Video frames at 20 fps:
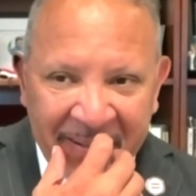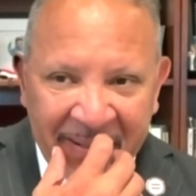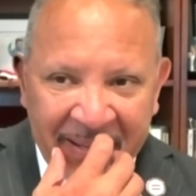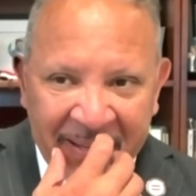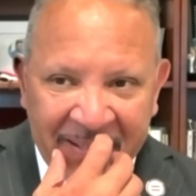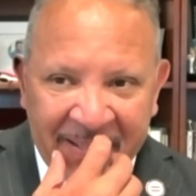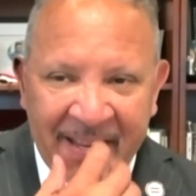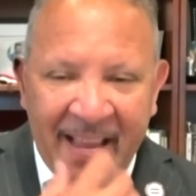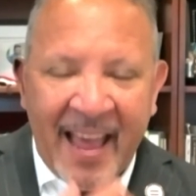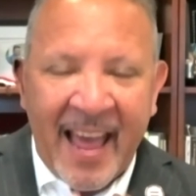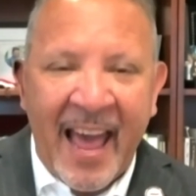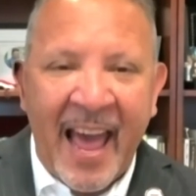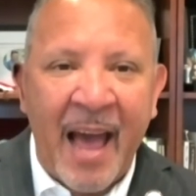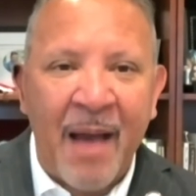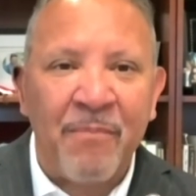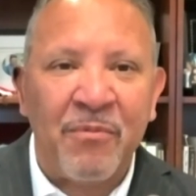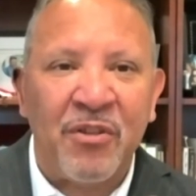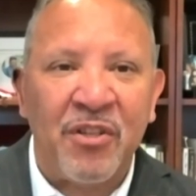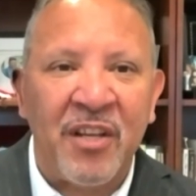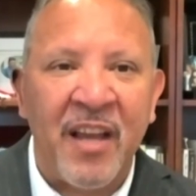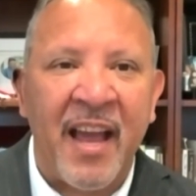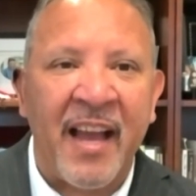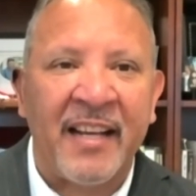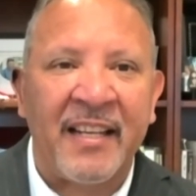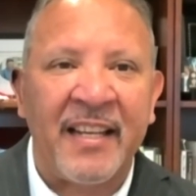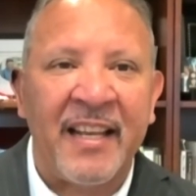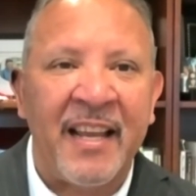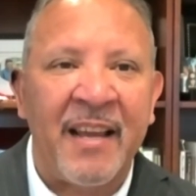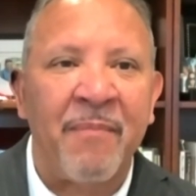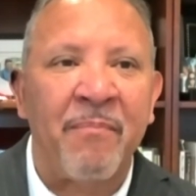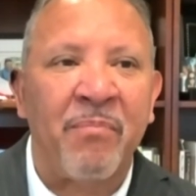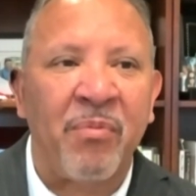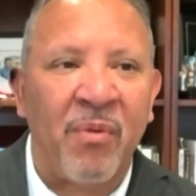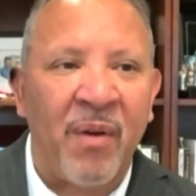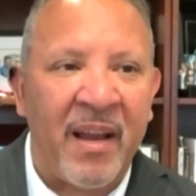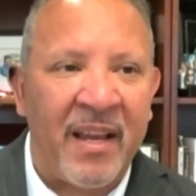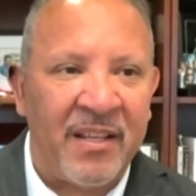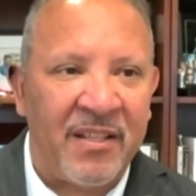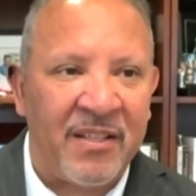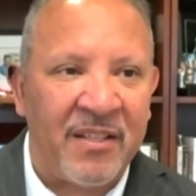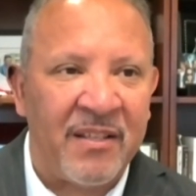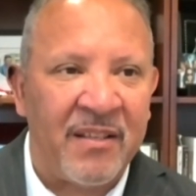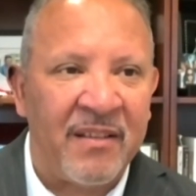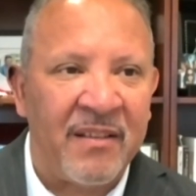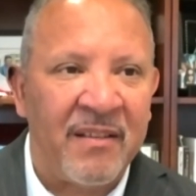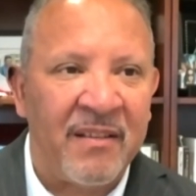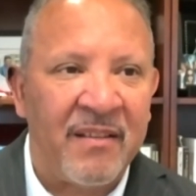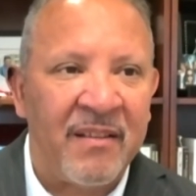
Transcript: this abject embrace